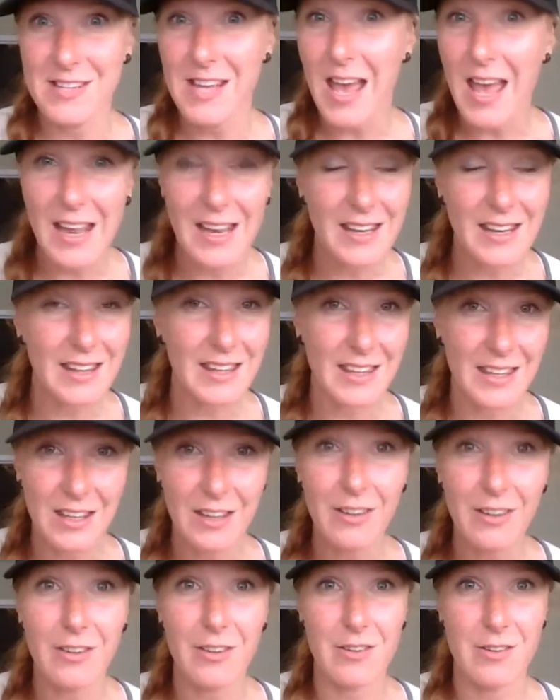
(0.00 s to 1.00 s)
ten
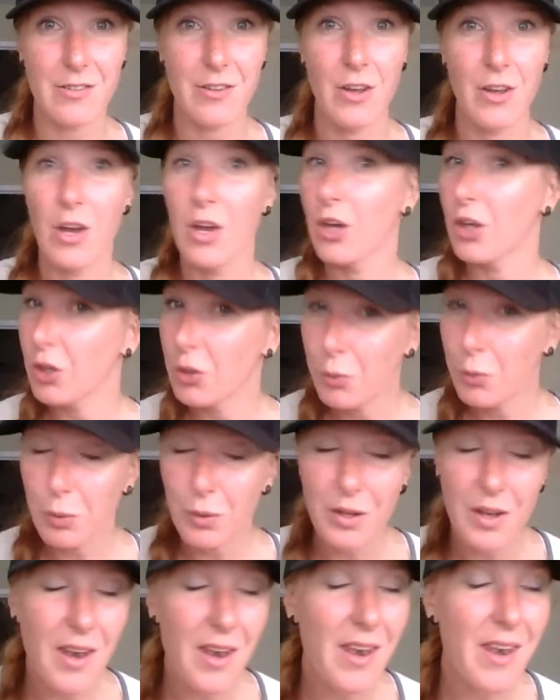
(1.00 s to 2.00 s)
years, you
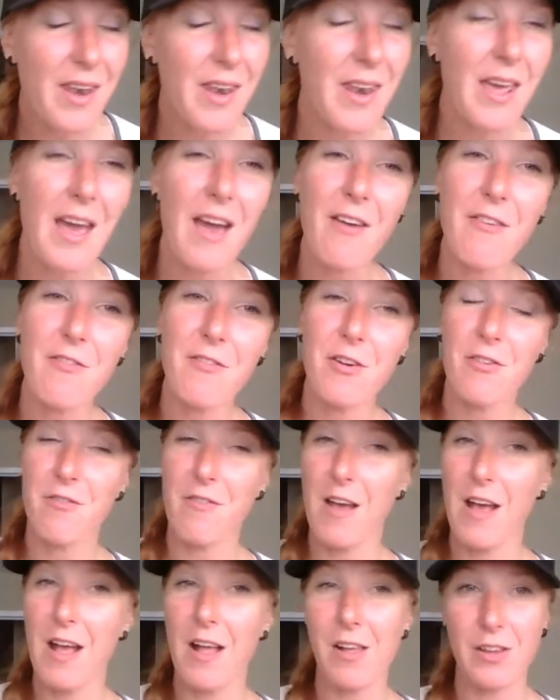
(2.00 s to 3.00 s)
will never
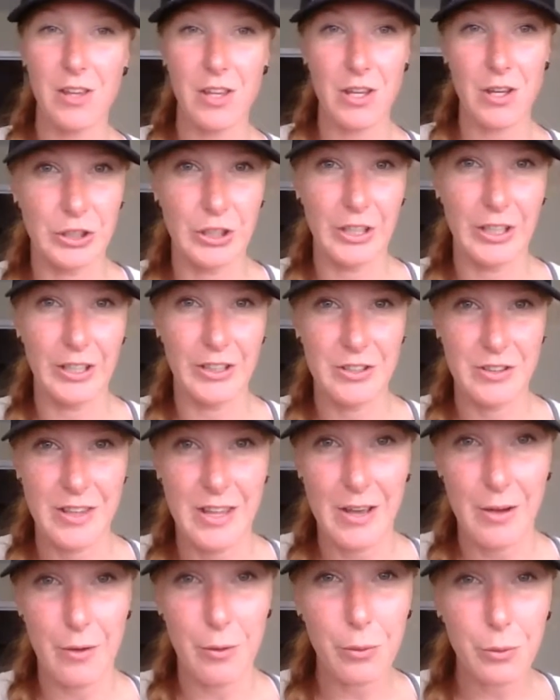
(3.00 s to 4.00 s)
value
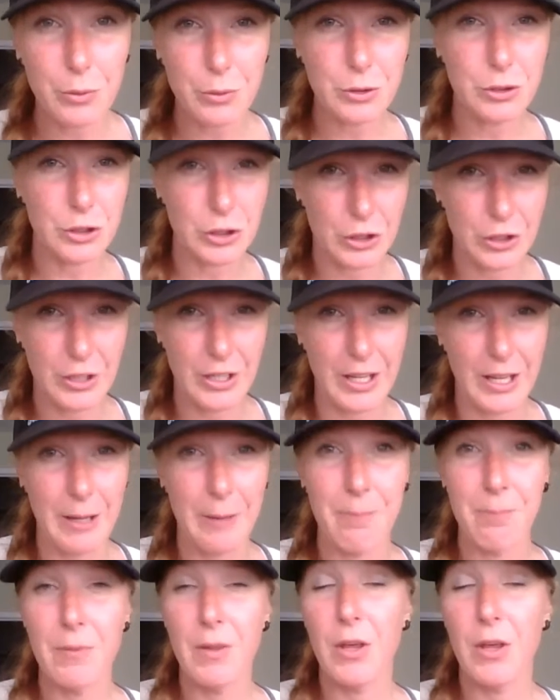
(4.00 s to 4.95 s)
the whole journey.